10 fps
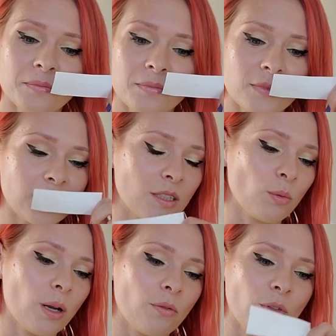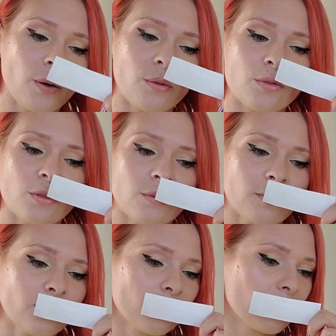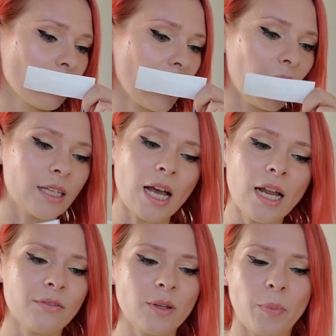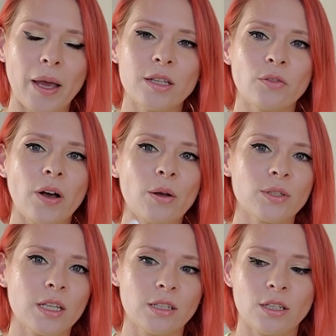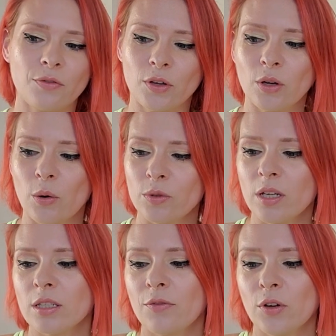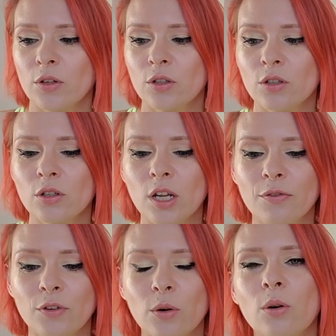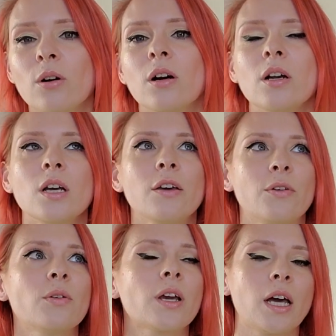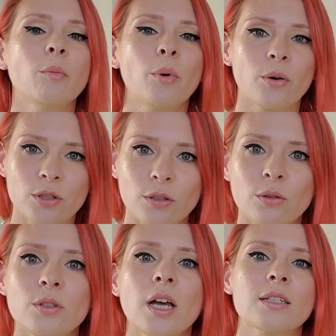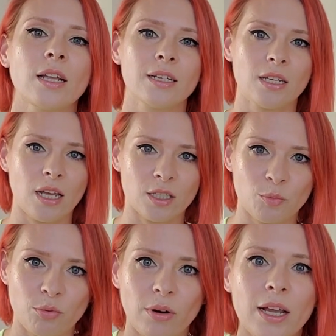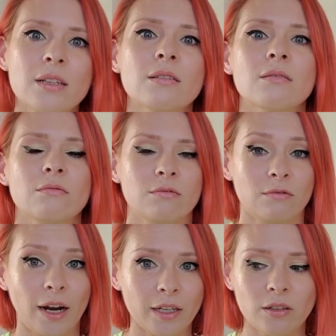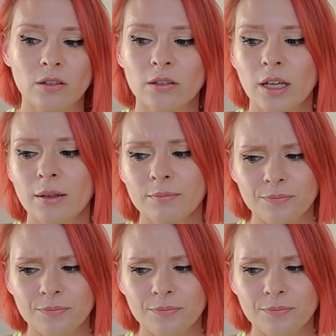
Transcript: This is one of those. It kind of depends on how sensitive your nose is. If you're the kind of person who does like 10 sprays regularly,